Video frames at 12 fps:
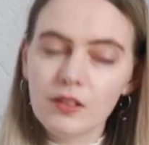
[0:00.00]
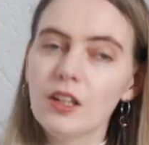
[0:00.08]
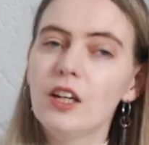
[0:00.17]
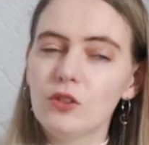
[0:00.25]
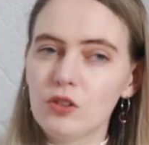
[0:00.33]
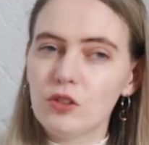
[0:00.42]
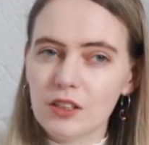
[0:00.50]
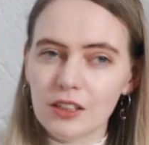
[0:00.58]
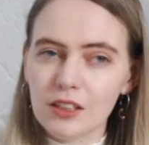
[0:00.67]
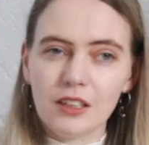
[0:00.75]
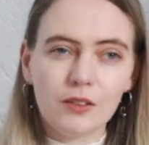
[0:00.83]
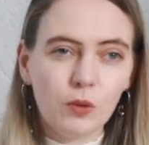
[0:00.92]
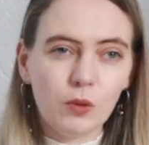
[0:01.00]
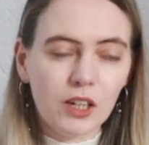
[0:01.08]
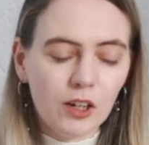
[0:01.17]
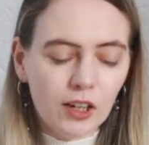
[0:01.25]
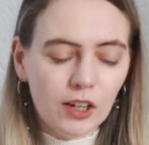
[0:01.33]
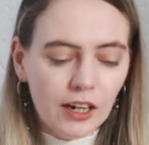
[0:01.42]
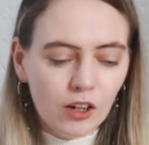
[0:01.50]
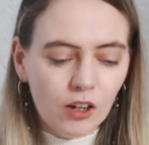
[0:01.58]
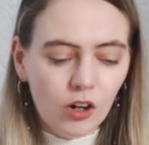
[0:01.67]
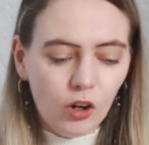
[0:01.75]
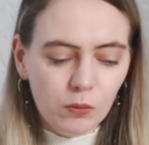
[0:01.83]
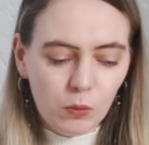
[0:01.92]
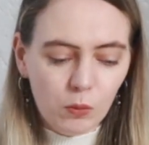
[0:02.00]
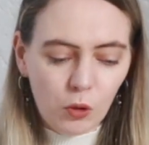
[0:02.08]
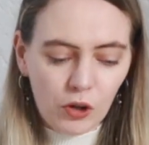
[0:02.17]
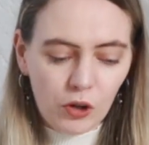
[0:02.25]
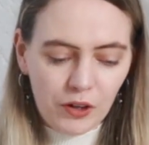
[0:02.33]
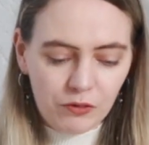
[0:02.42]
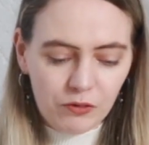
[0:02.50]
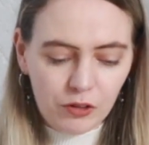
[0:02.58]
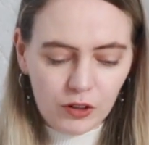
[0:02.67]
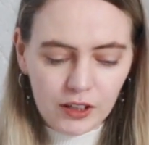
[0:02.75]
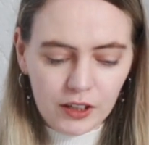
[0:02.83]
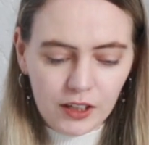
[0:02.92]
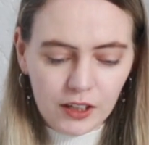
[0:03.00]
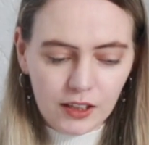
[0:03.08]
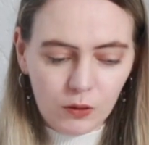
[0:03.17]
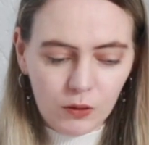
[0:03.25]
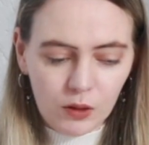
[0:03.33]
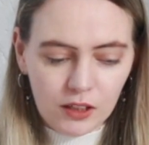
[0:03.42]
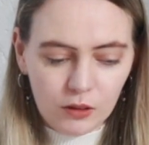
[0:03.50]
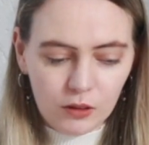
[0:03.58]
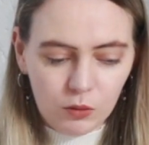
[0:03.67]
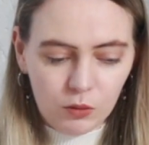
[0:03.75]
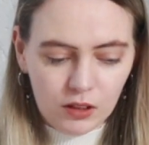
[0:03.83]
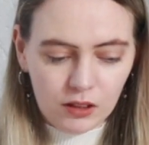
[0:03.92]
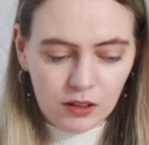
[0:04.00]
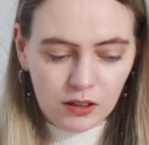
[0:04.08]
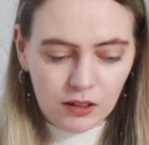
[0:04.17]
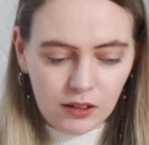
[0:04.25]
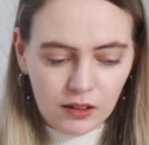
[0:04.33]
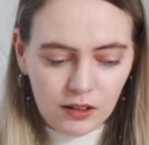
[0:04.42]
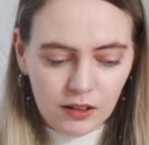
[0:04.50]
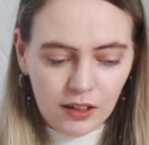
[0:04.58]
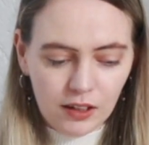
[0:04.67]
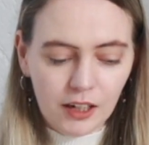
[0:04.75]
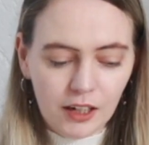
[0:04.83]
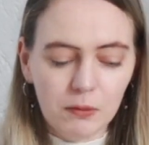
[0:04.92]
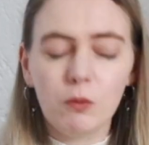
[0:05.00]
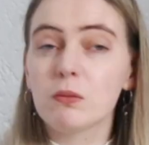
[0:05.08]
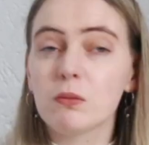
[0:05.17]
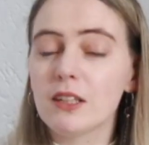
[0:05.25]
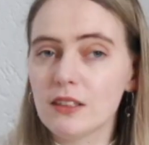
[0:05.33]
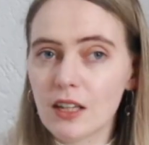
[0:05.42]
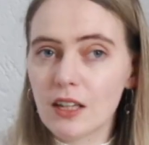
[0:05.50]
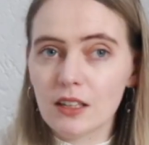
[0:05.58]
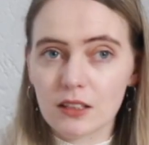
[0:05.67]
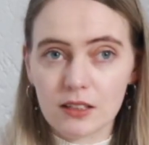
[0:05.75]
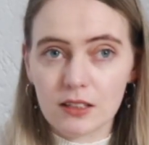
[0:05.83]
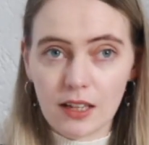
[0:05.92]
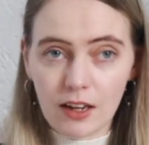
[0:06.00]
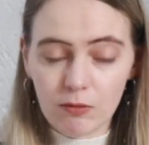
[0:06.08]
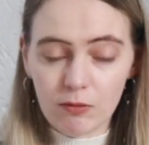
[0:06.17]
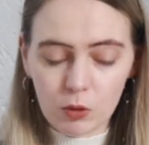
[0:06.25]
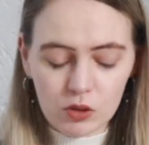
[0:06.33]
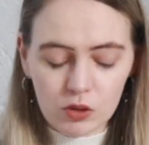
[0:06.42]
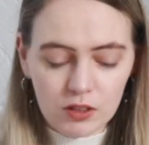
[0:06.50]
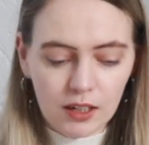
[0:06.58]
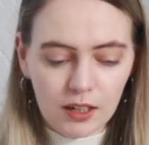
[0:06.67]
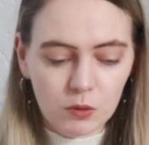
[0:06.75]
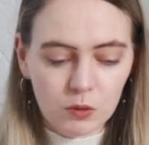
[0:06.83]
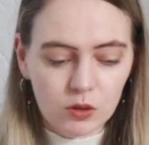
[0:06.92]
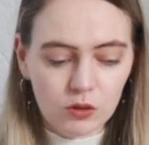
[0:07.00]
Interesting. We're getting a lot more info here than we did with the anime, which makes sense because I have more time